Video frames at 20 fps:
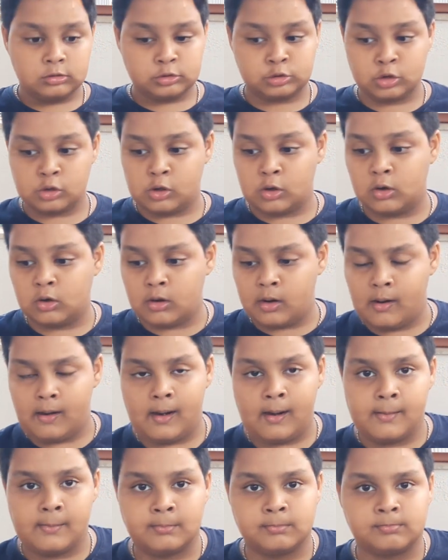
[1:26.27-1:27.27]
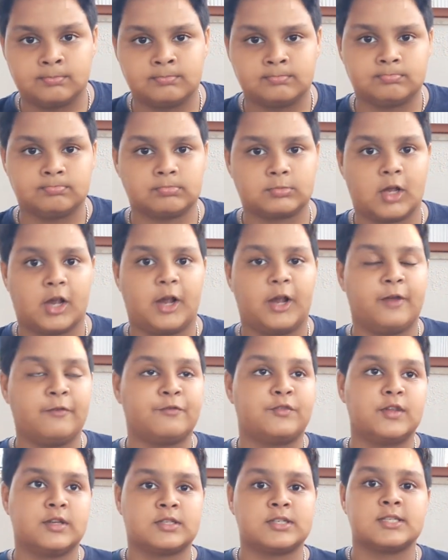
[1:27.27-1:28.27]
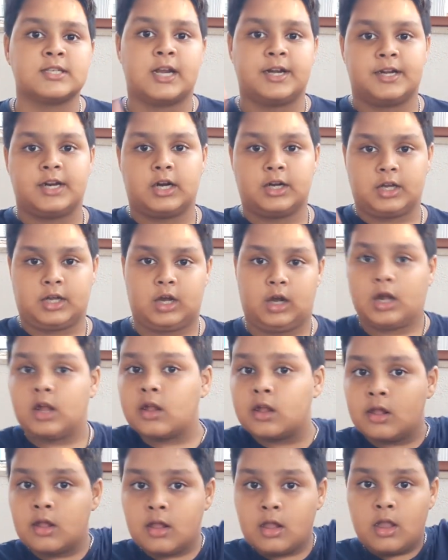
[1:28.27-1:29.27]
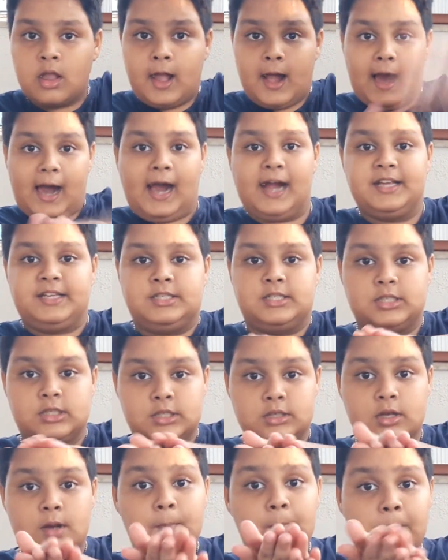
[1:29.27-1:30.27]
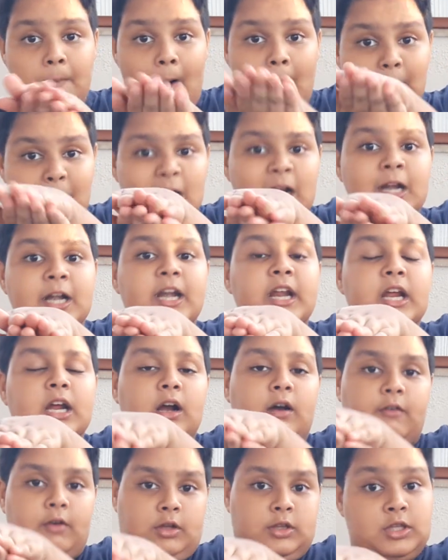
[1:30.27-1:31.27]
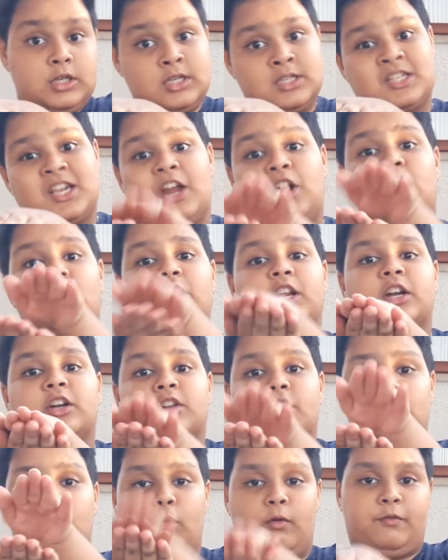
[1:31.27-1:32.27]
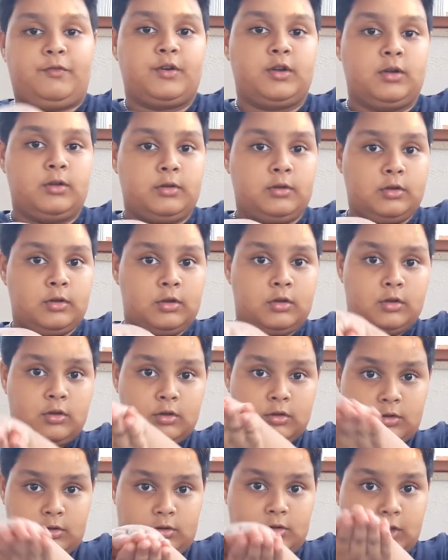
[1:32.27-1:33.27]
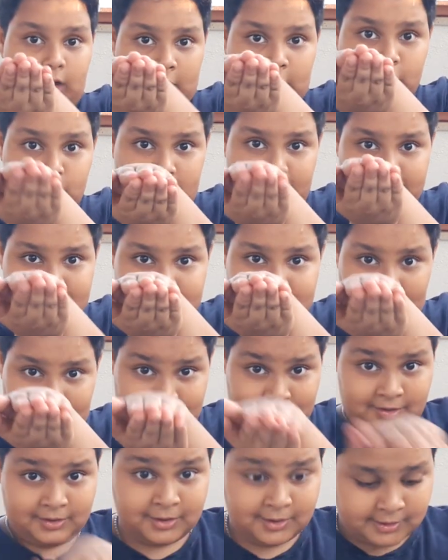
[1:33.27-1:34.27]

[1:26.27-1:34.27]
So if this is Antarctica, ice permanently covered. This cannot get removed. Are you getting that?